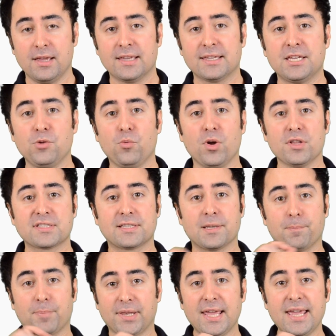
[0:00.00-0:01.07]
he wants to
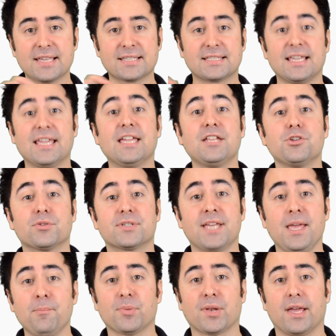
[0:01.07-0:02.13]
place in your
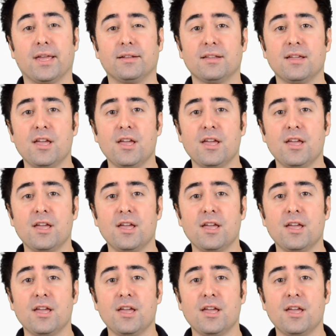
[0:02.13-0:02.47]
template.